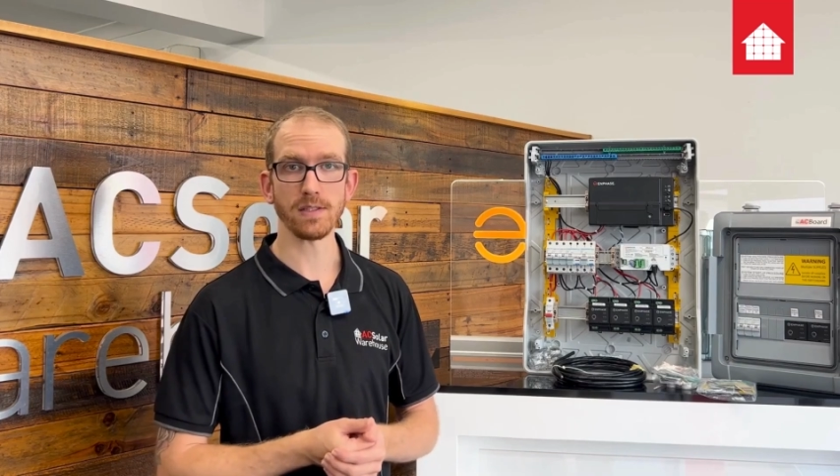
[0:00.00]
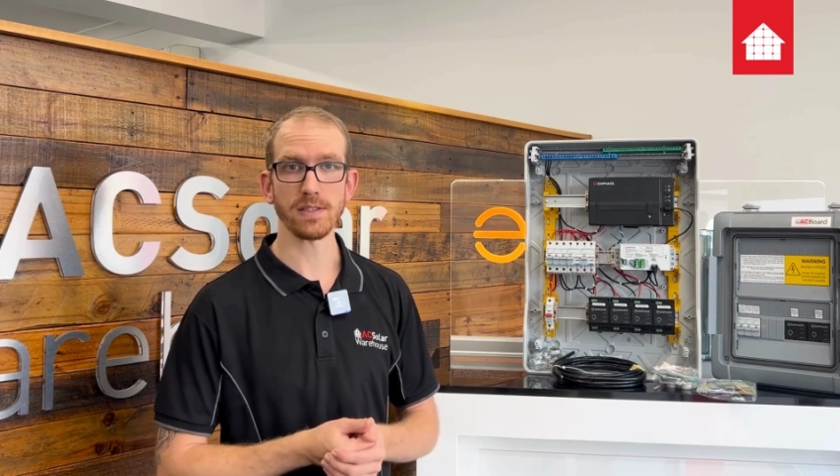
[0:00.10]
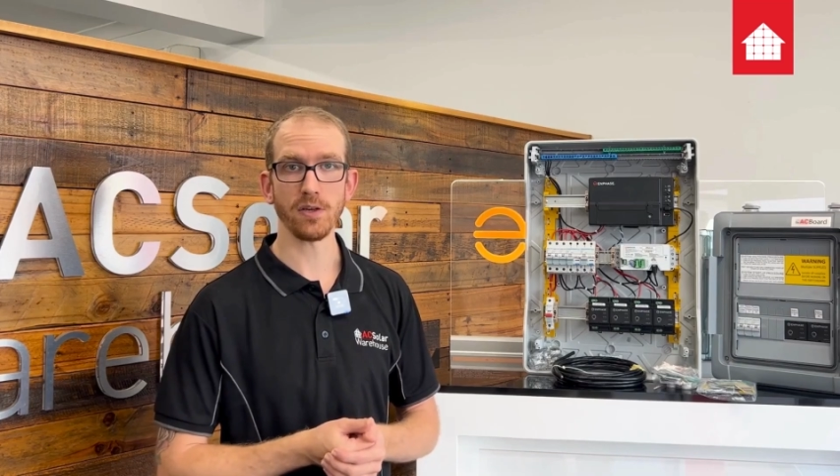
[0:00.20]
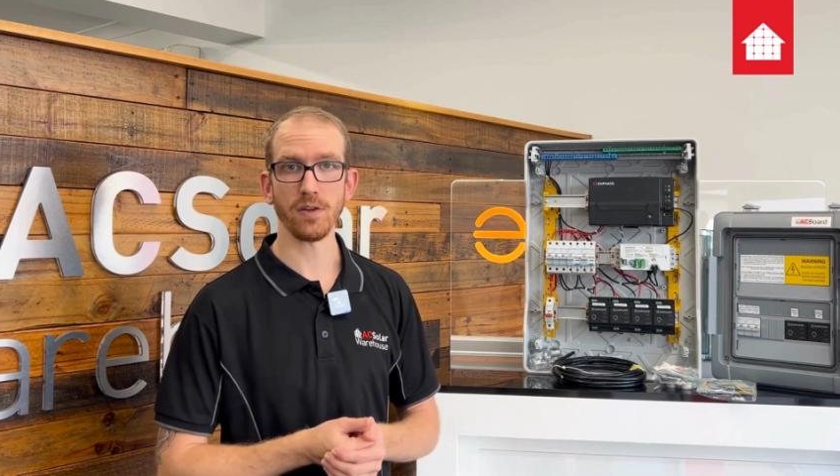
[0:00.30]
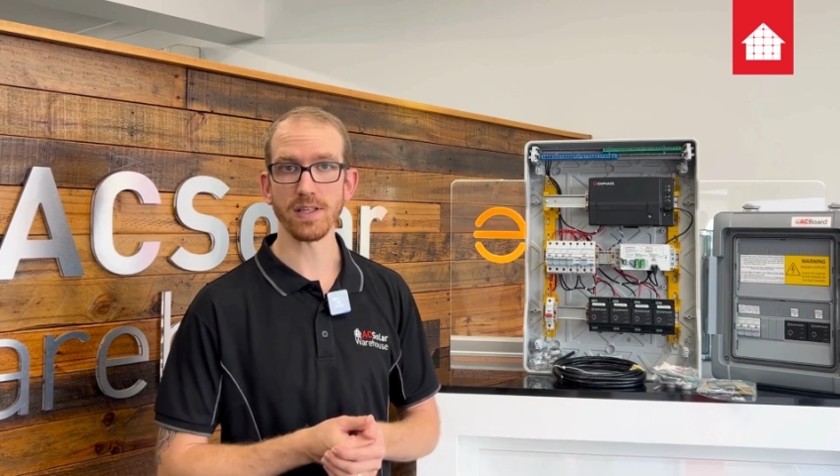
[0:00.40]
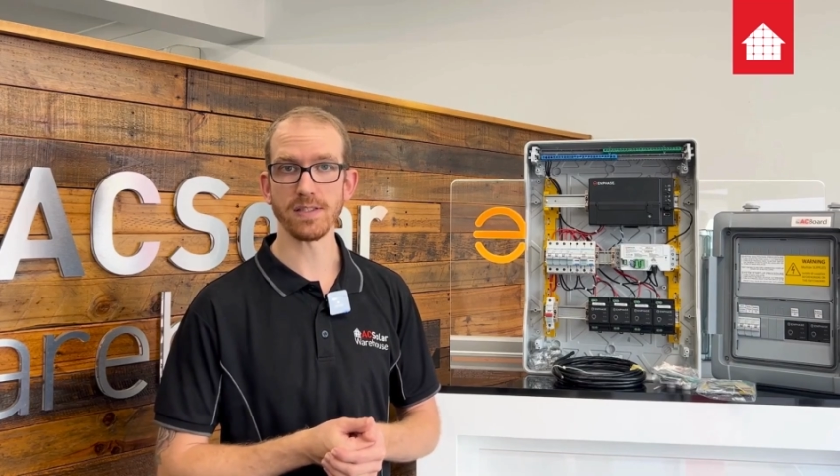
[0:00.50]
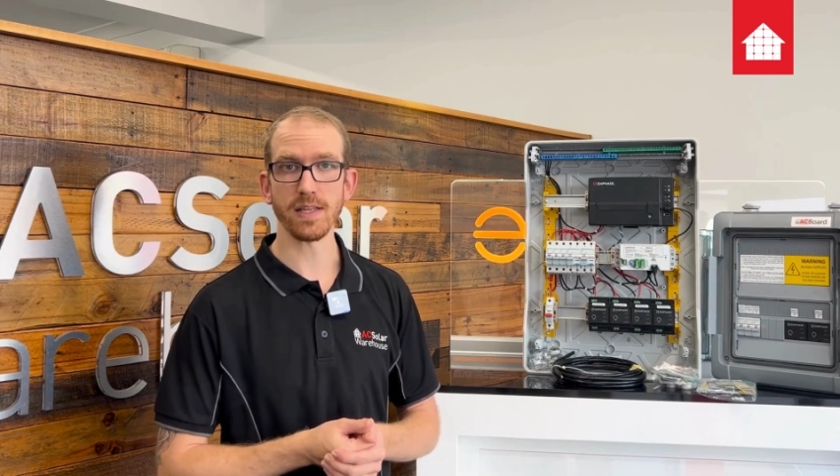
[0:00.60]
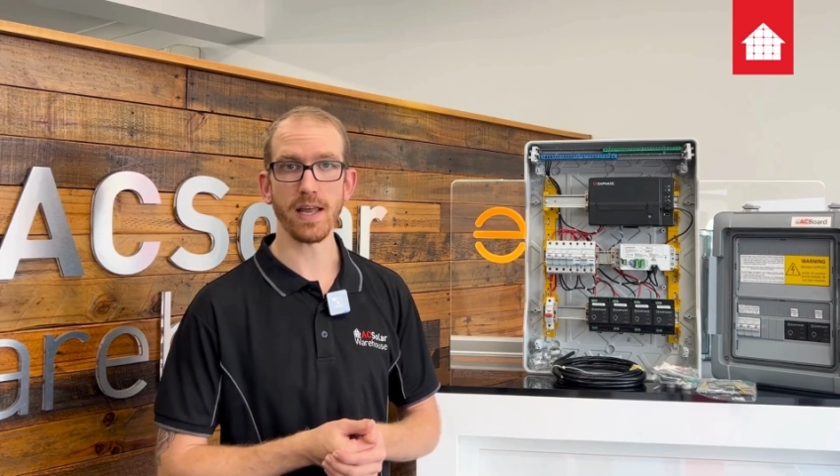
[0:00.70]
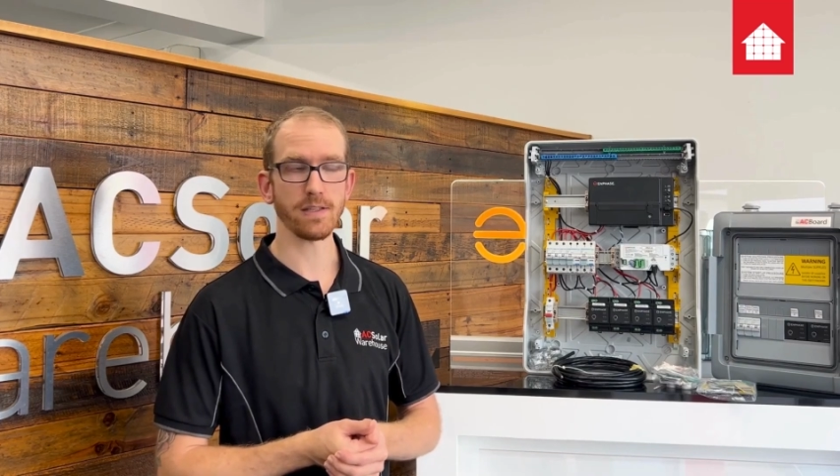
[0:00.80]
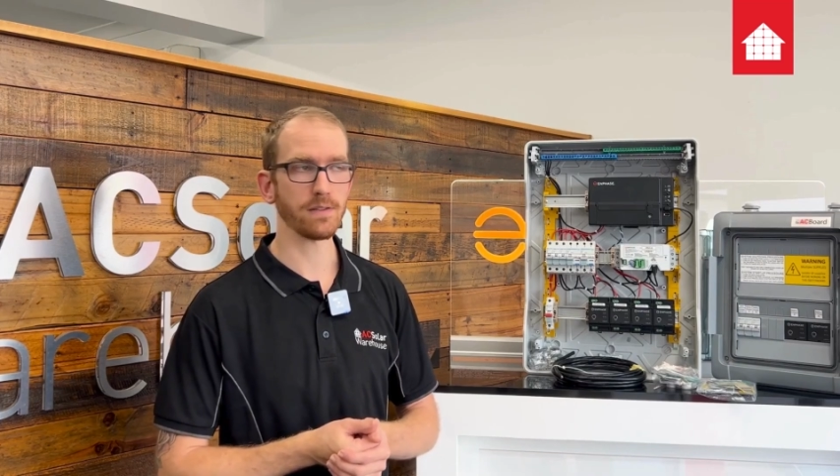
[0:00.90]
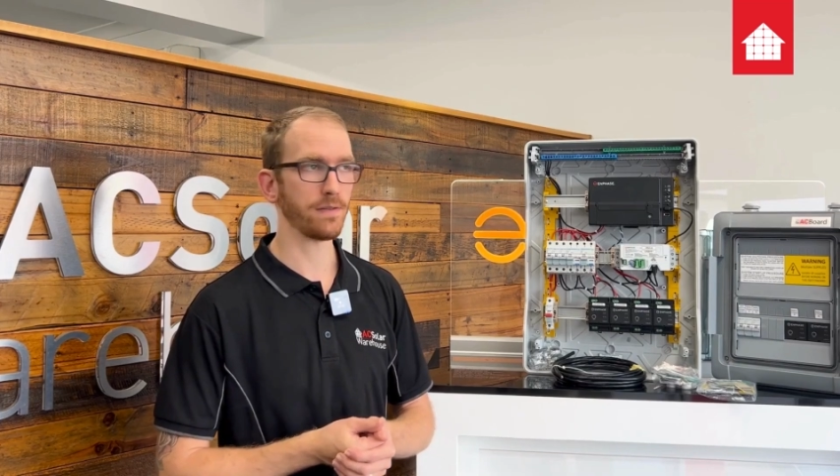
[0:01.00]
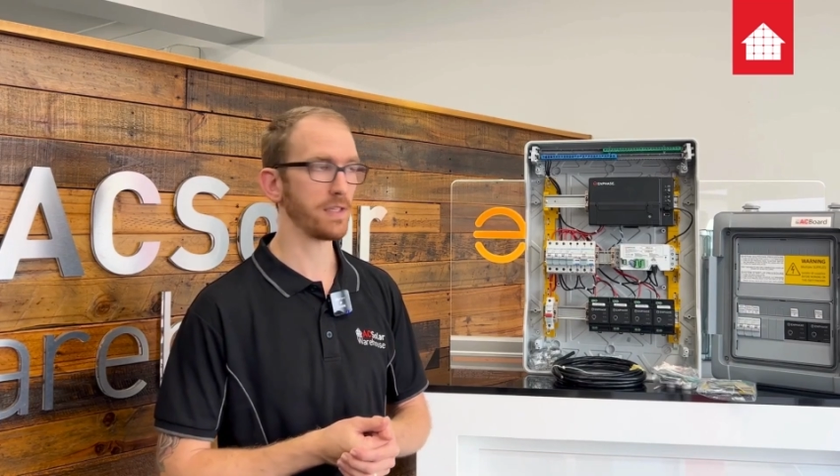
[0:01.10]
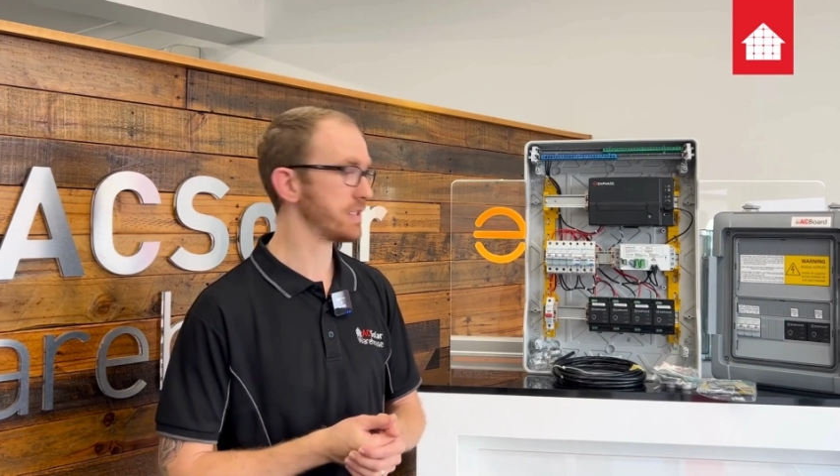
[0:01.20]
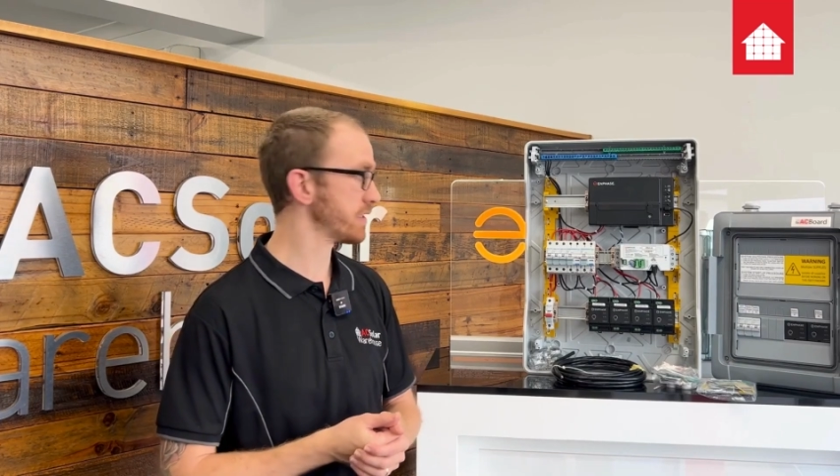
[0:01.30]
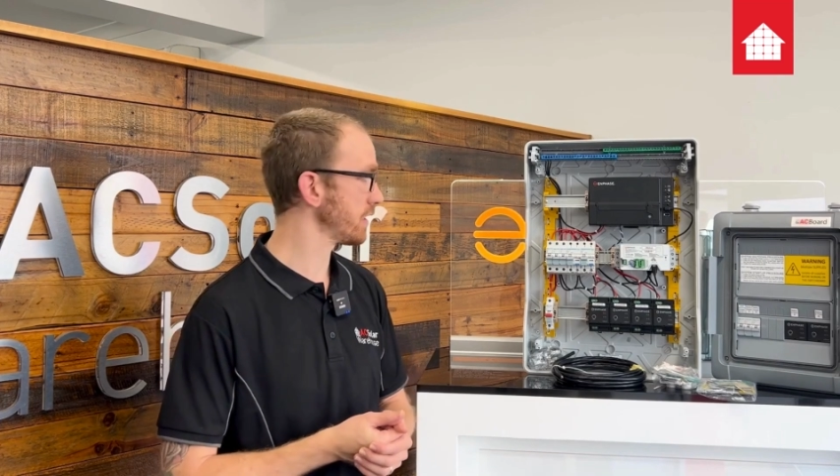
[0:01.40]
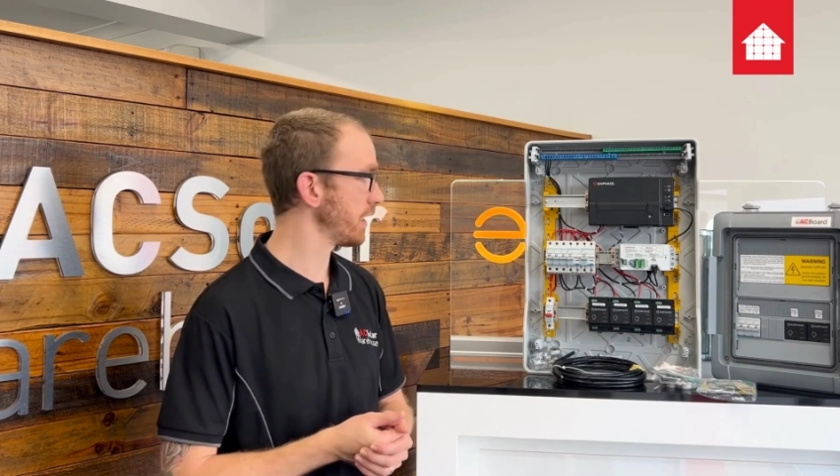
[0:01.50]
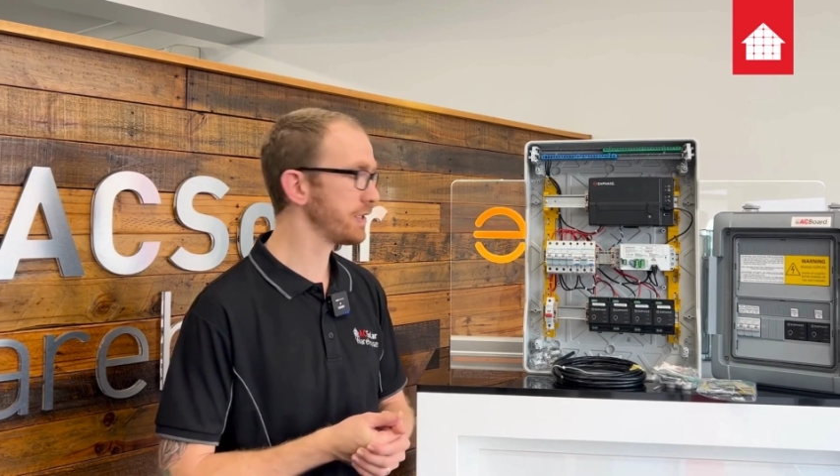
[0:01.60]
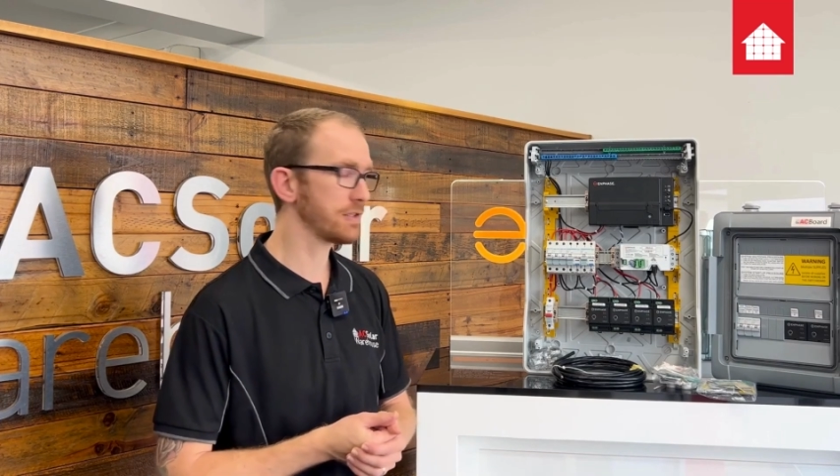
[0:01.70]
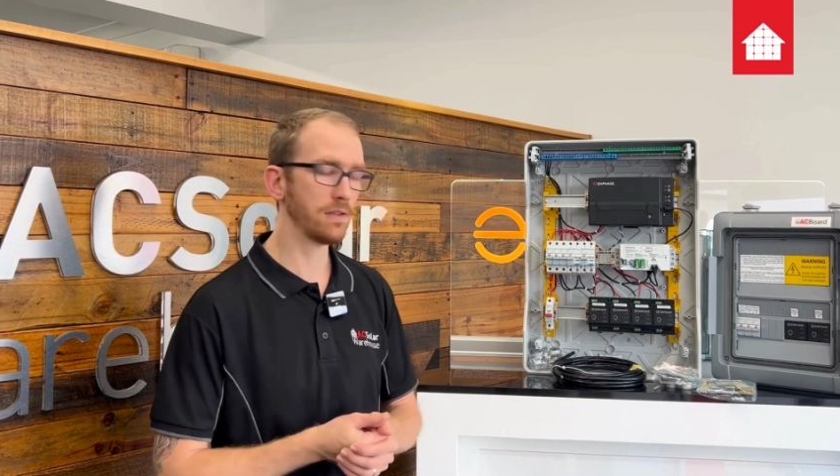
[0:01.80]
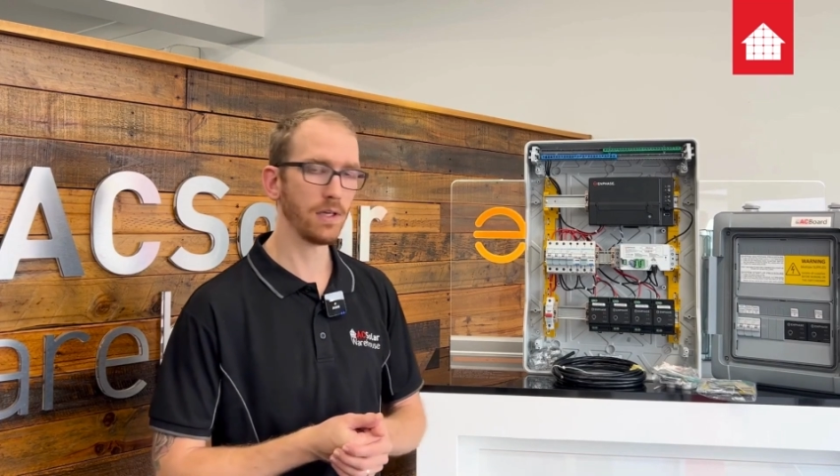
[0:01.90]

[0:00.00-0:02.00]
see all the ins and outs of this installation.